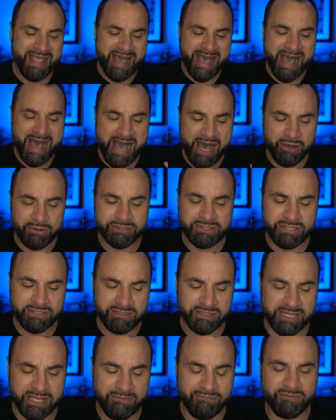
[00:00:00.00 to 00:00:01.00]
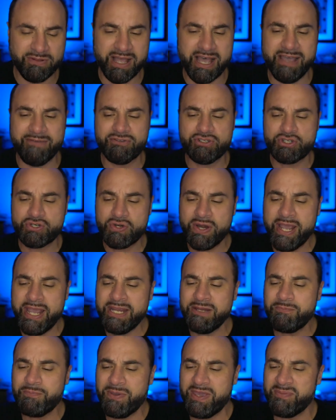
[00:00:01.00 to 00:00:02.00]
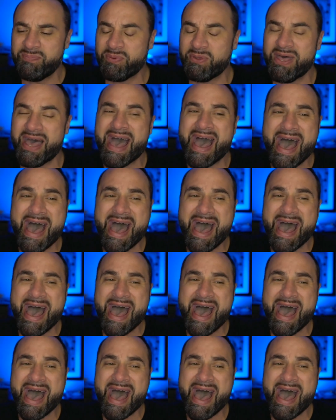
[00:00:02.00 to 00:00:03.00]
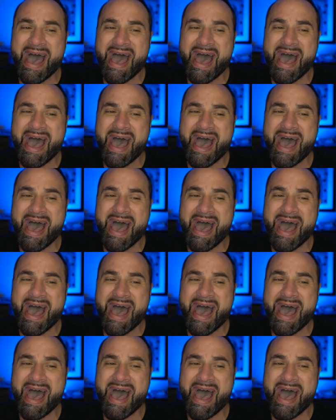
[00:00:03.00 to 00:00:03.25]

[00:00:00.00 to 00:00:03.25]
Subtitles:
How to Live Life, train people how to be a